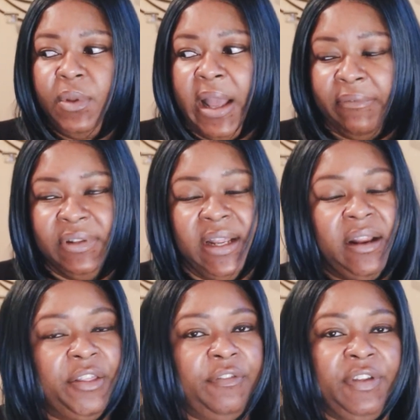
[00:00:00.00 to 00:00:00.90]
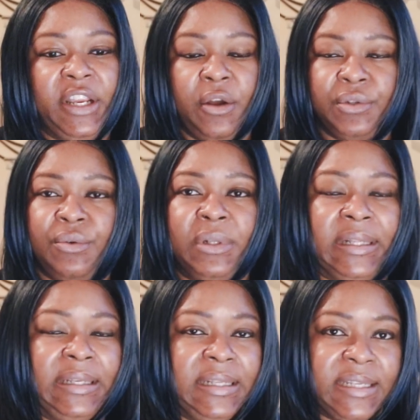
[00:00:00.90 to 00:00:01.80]
I've done other videos on
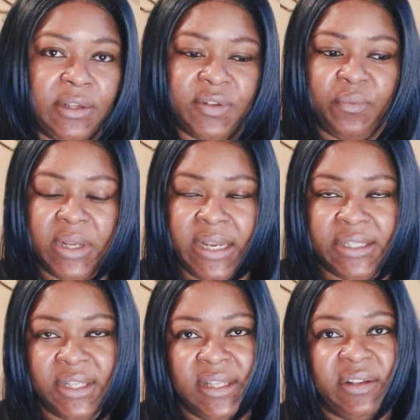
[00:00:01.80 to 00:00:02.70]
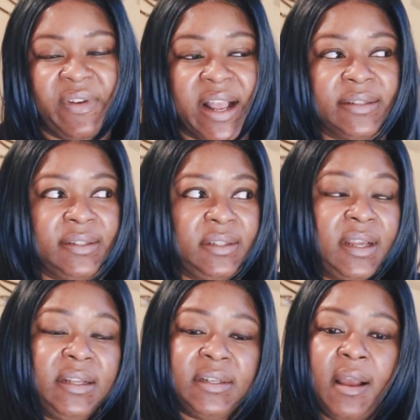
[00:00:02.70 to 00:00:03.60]
the details of what each of these phases
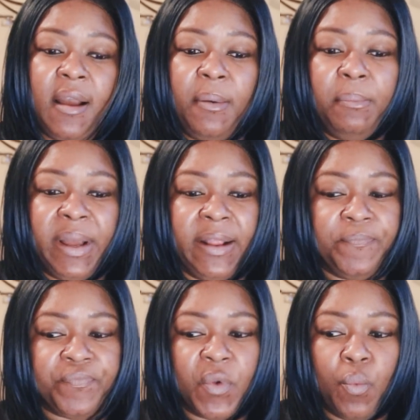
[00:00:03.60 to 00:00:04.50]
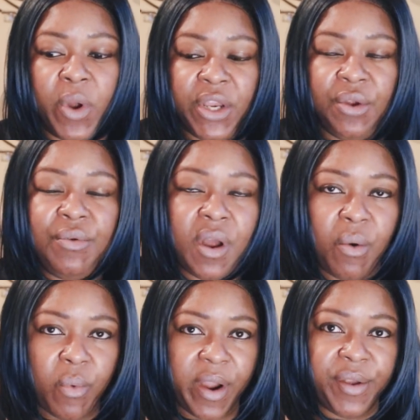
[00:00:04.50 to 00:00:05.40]
does. But when you
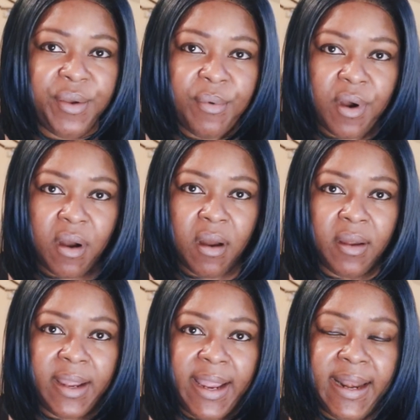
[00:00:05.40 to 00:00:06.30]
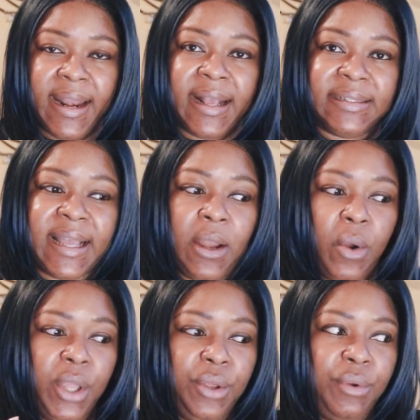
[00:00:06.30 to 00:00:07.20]
know where you are in that
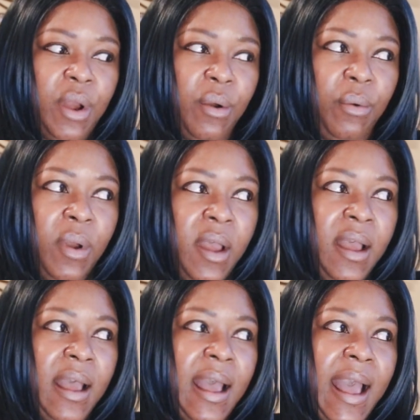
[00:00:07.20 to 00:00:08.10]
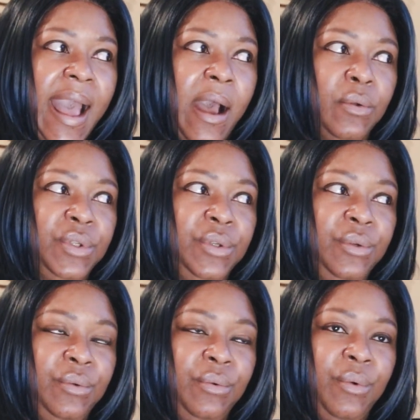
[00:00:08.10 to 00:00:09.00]
cycle and you know how
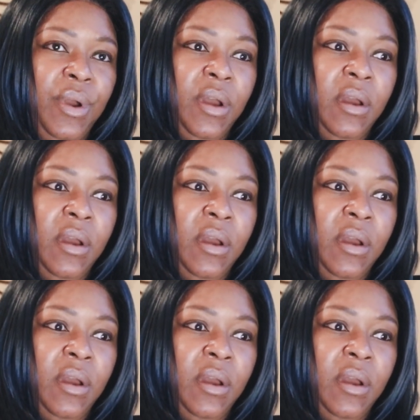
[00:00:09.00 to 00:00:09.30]
to